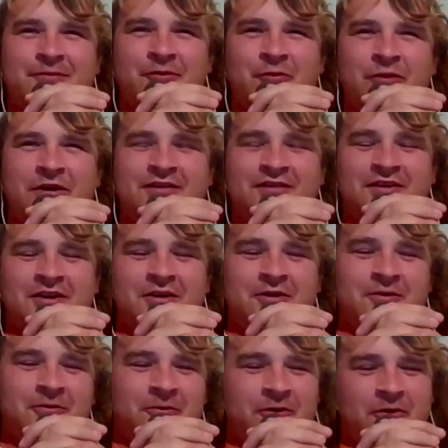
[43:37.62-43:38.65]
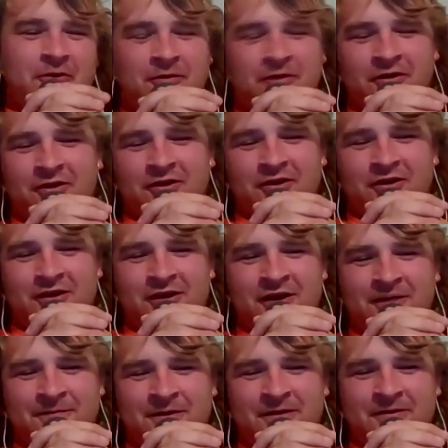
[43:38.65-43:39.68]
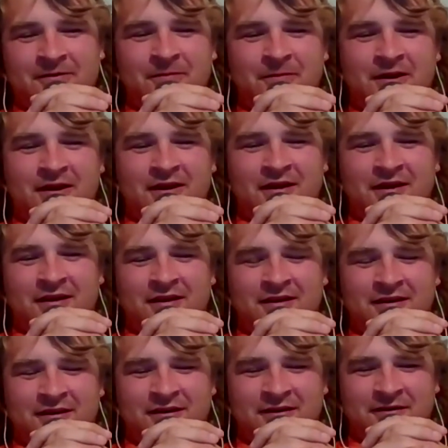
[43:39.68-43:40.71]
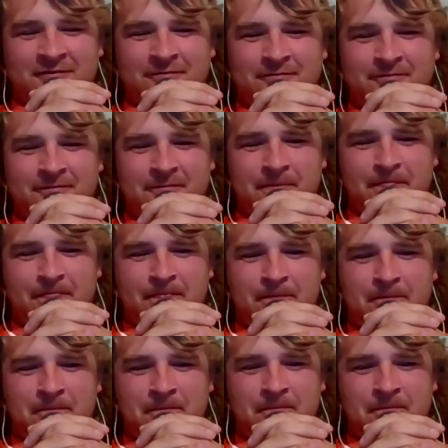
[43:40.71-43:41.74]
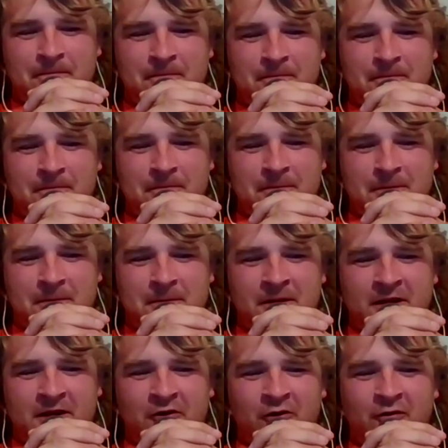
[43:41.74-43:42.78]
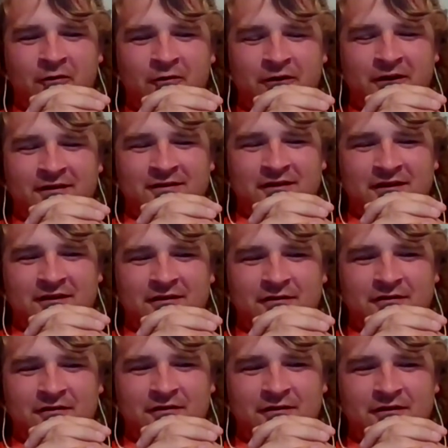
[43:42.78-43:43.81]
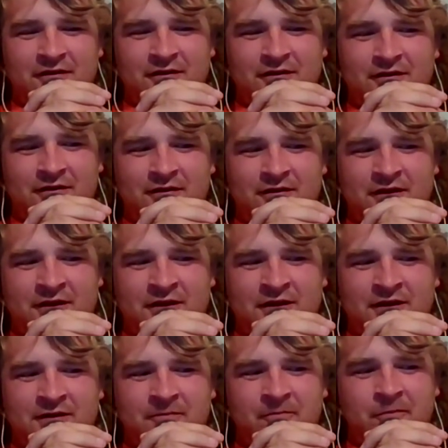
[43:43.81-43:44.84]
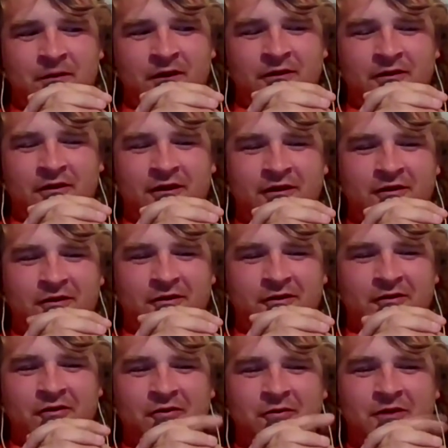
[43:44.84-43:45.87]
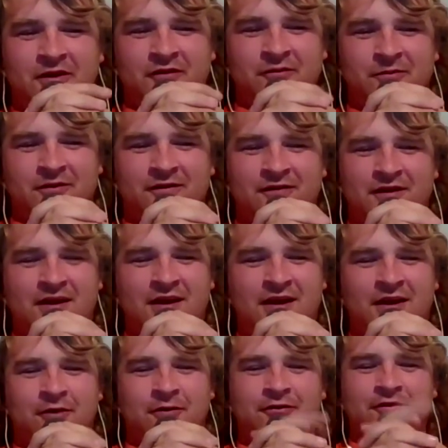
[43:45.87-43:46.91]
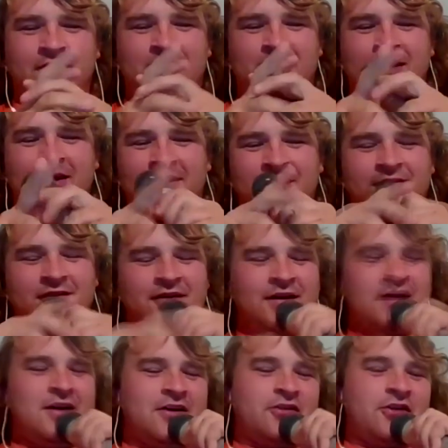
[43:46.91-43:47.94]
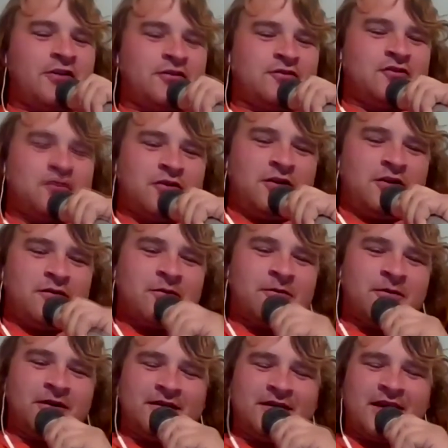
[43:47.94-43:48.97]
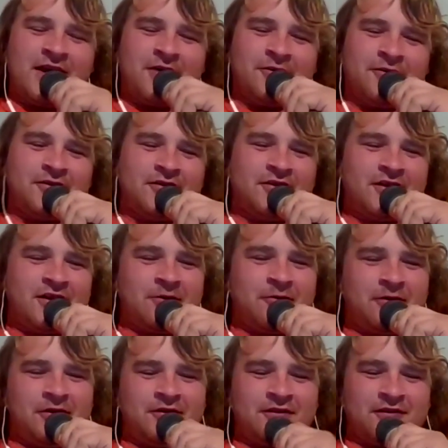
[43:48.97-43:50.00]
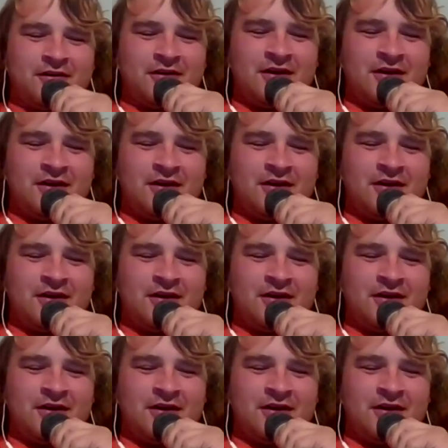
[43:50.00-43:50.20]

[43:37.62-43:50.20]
weeks ago, we were up at my my girlfriend's mother and her new husband's house, and across the street from his house there was